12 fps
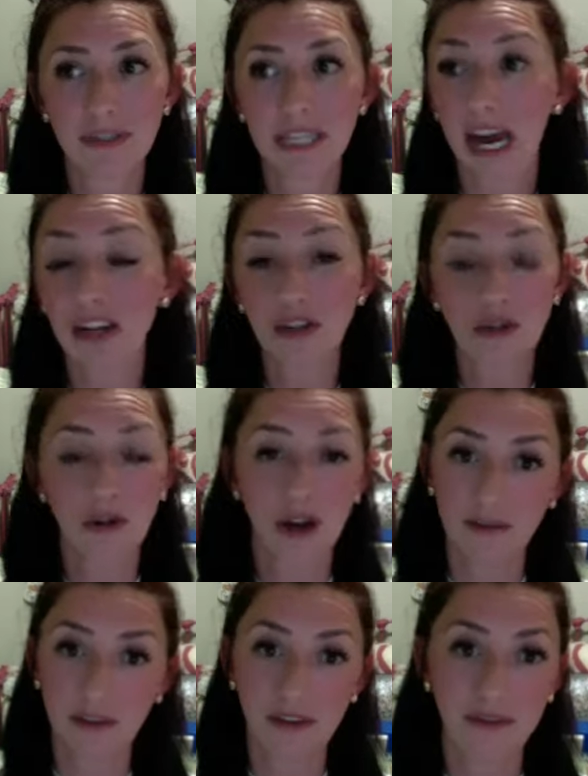I just don't
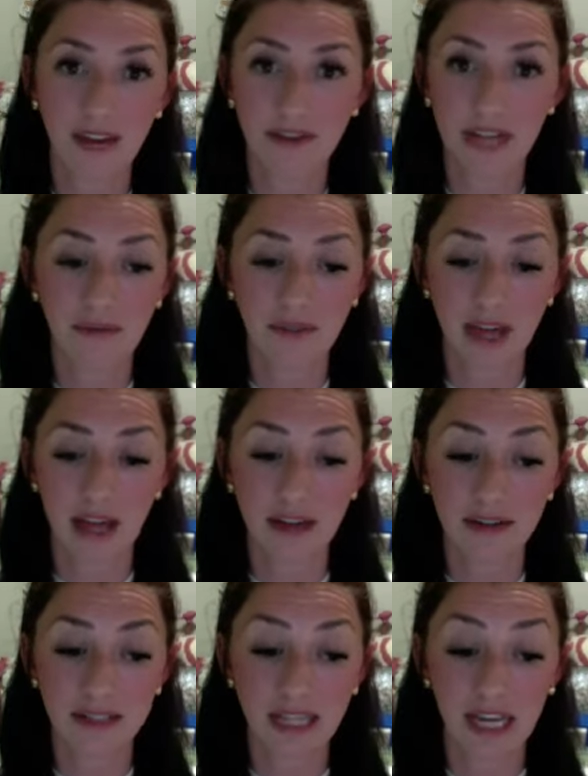know if I have time for that. And
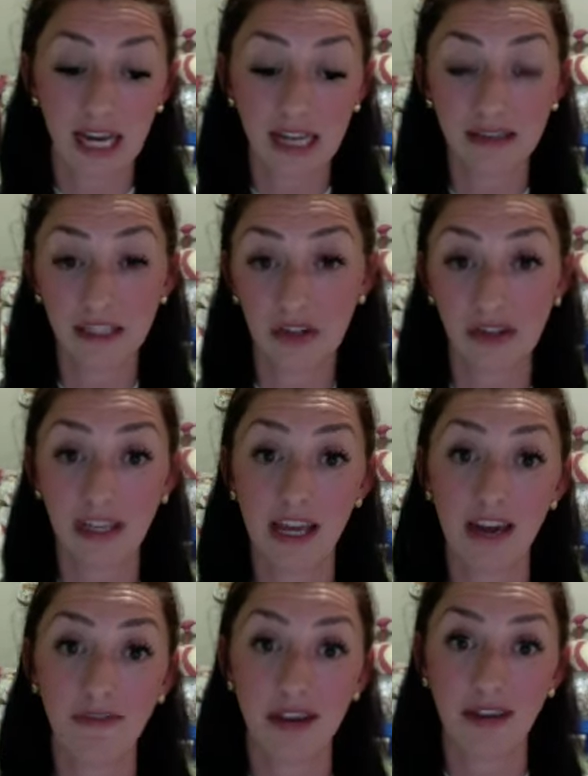I'll say, I literally
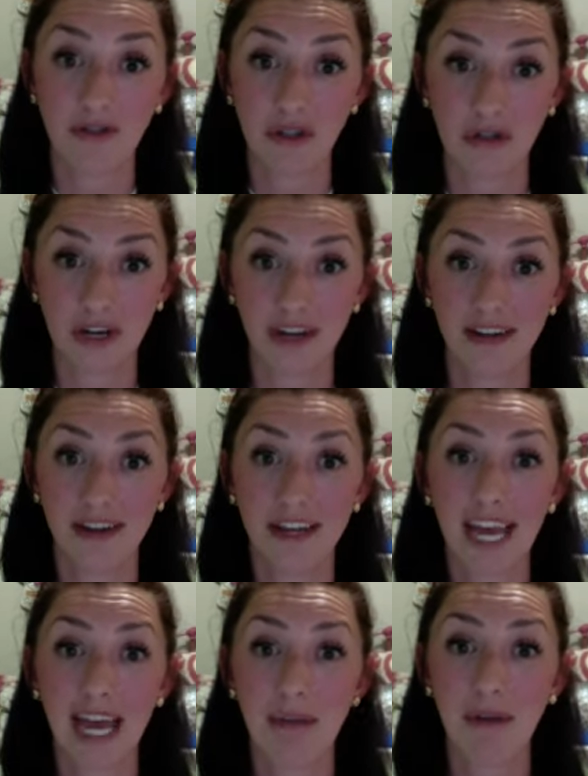have 5 children
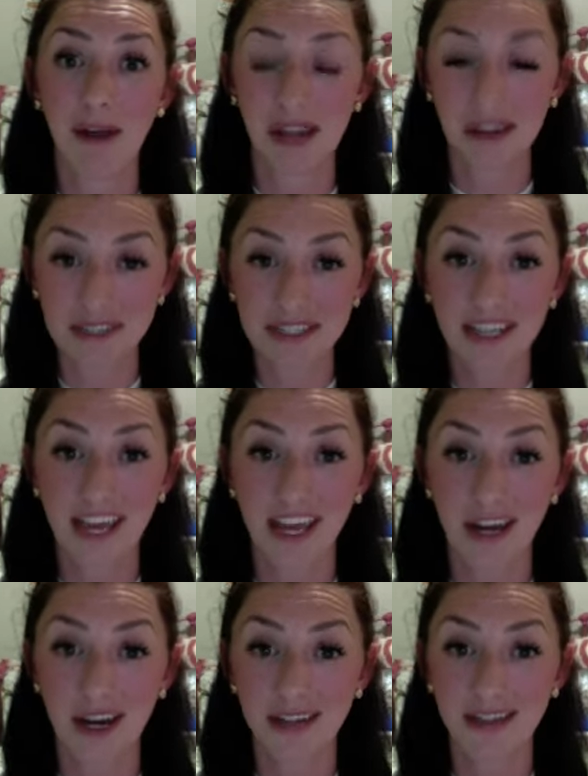and my life is
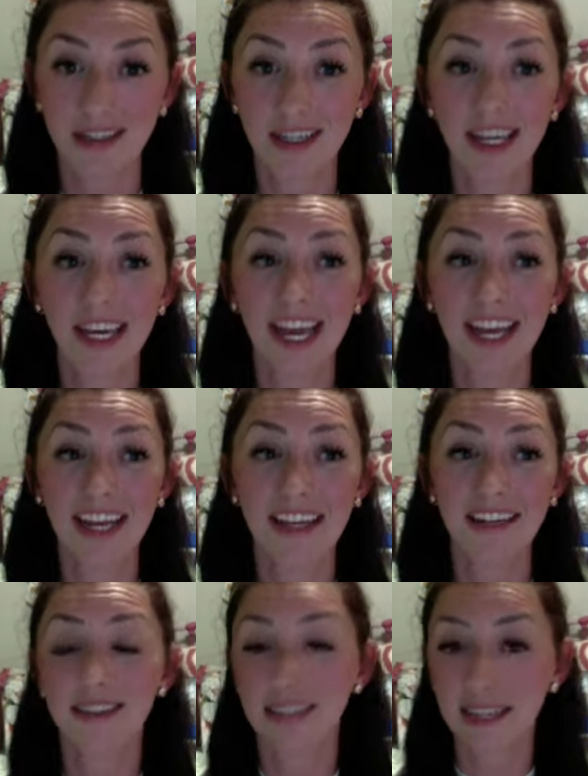chaos,
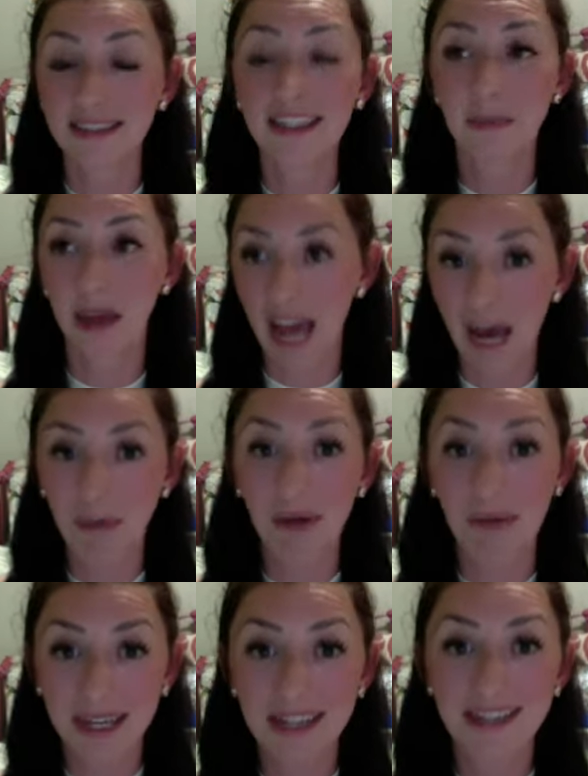and Scentsy is my happy
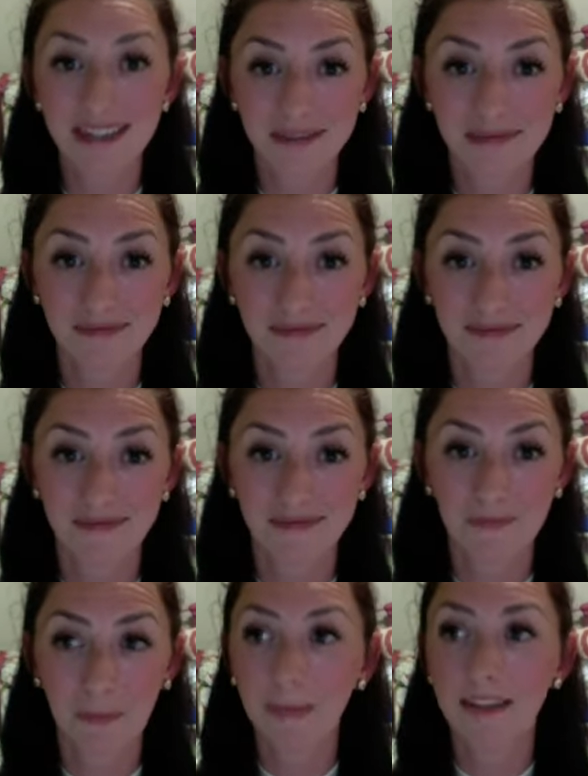place.
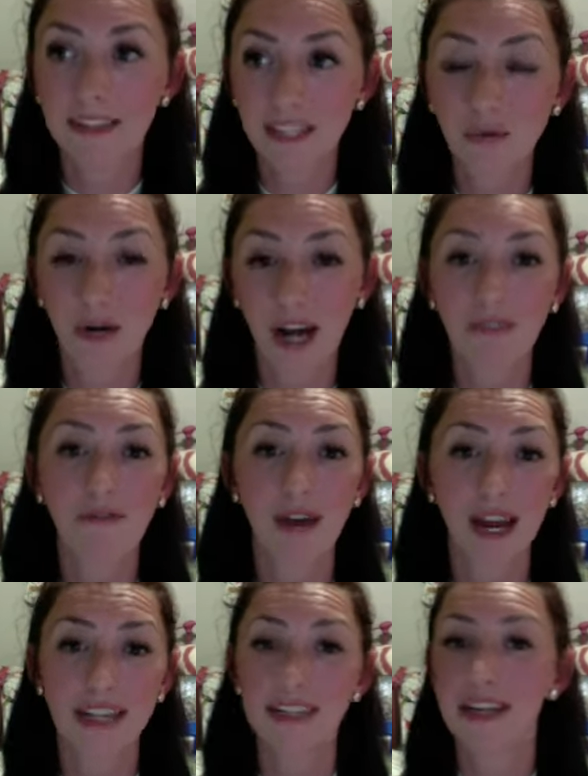This is where I
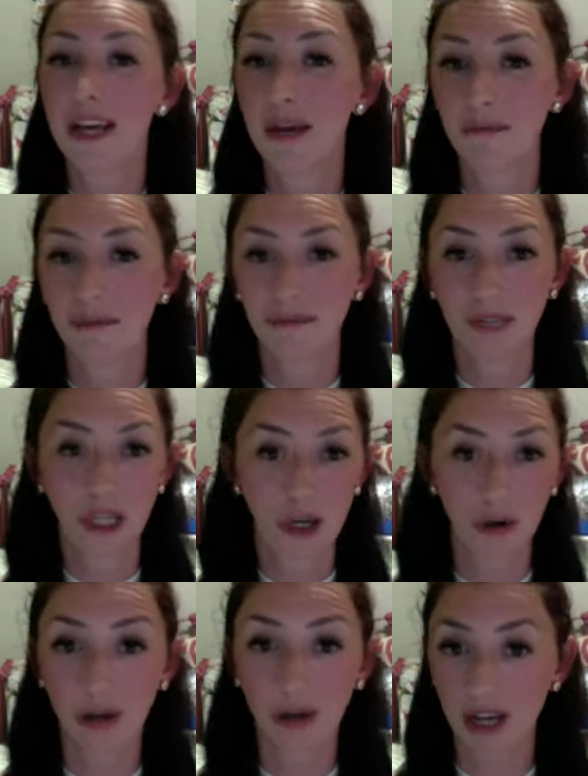find,
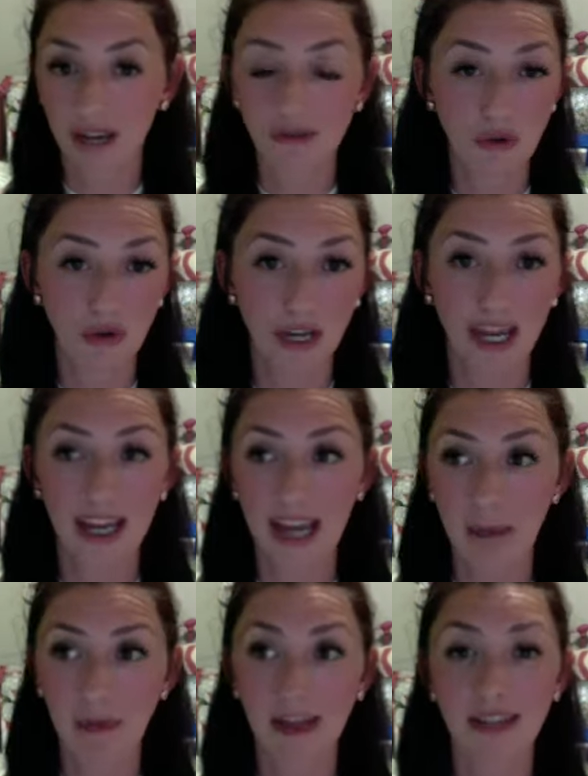a lot of joy and
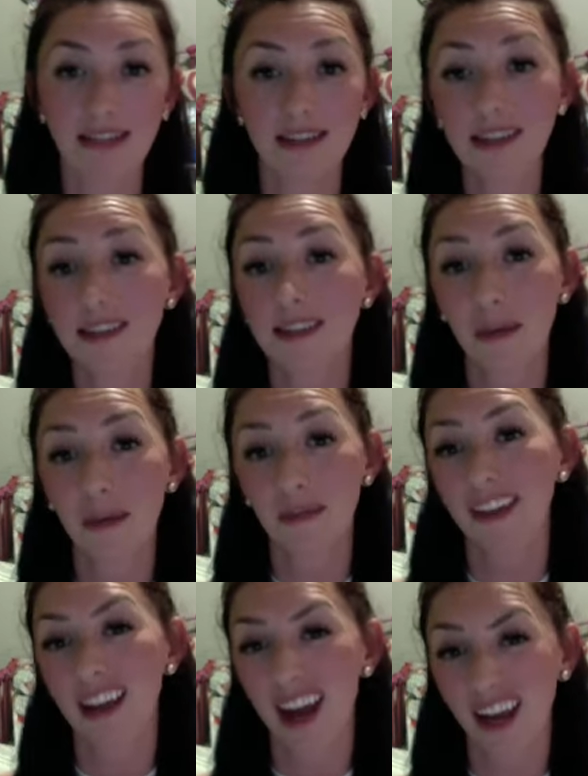happiness. And this is something
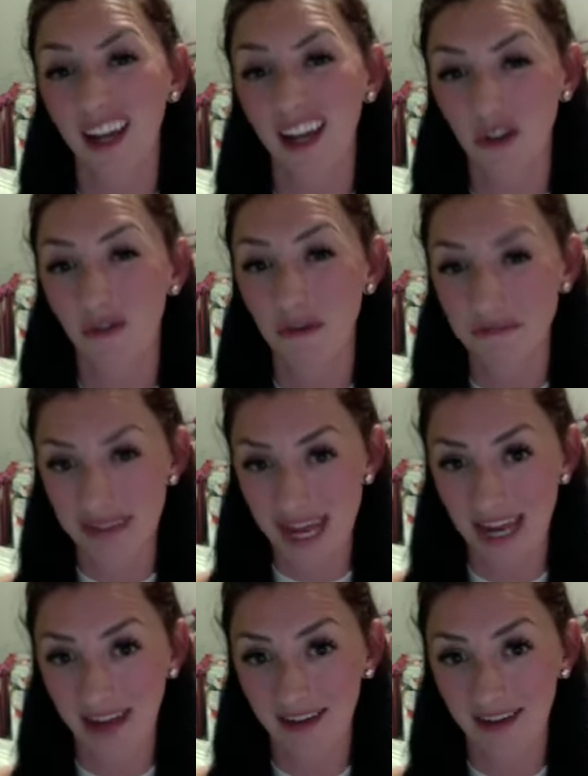that I can do for me.